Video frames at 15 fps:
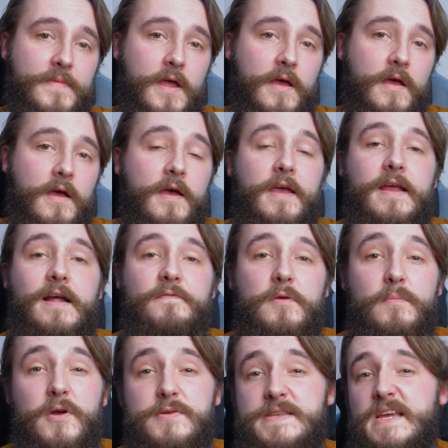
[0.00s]
You can have the
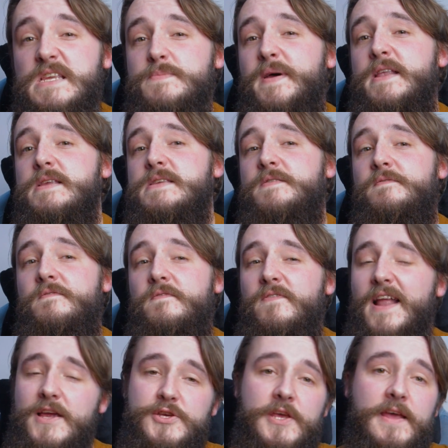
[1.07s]
most expensive,
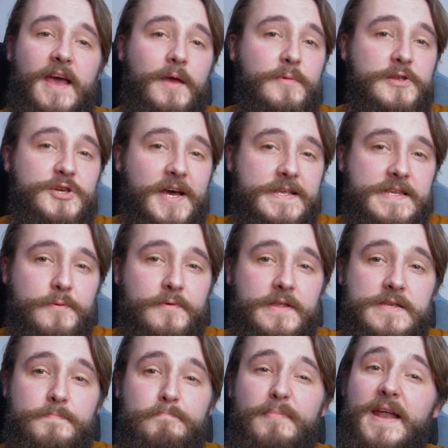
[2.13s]
flashy gaming chassis with
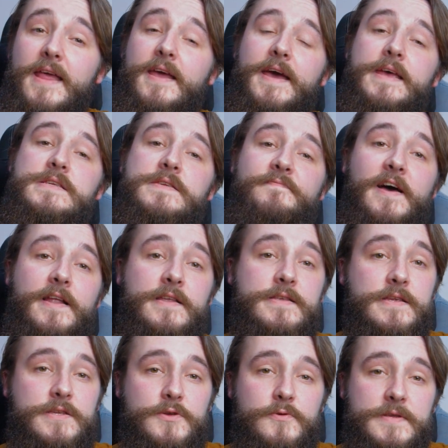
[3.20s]
as many case
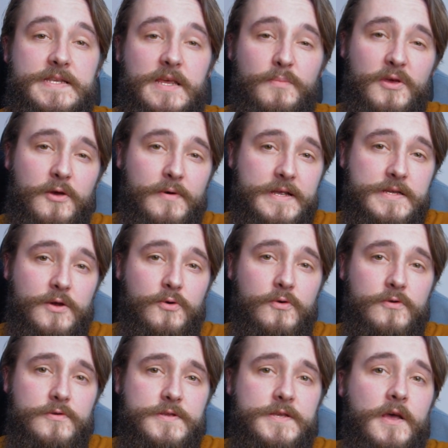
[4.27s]
fans as your CPU has
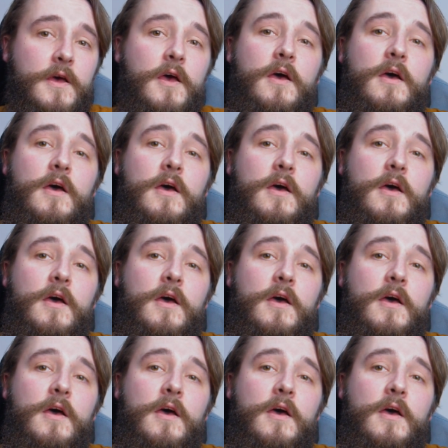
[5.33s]
cores.